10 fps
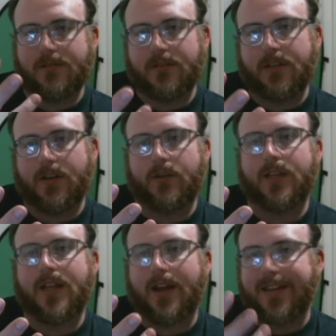
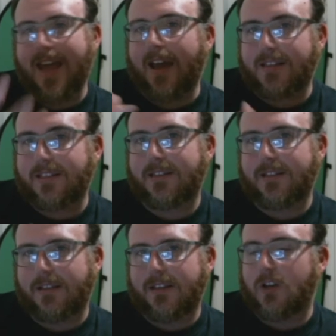in that
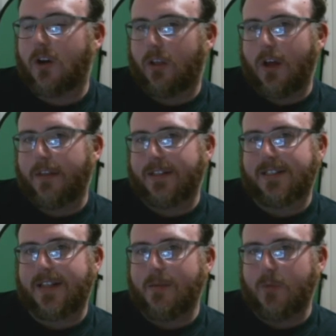text? There's not a lot that's
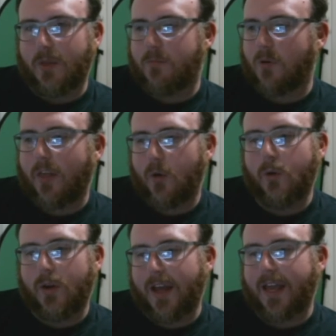stable. The
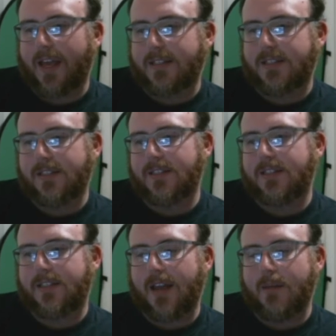brotherhood, I guess, is
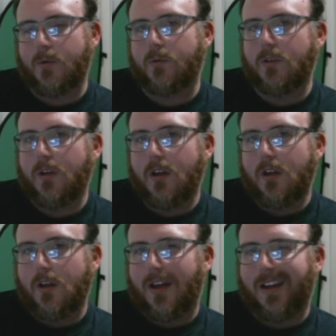stable
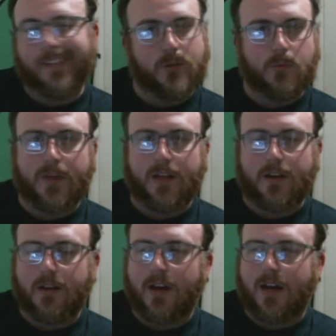a little bit,
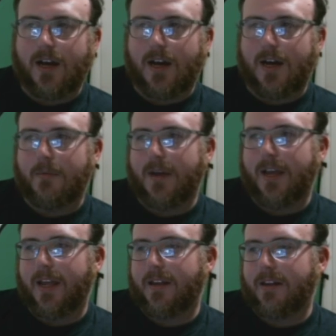
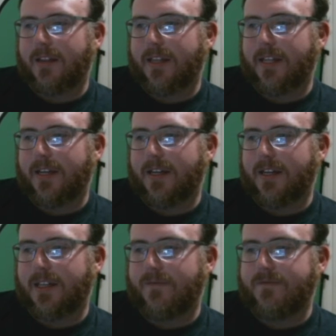and
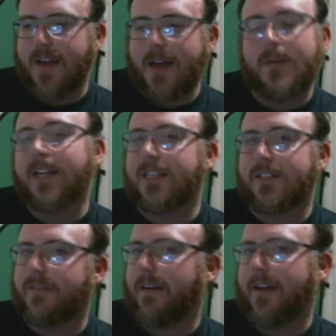the family
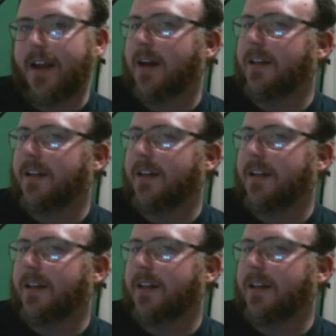is very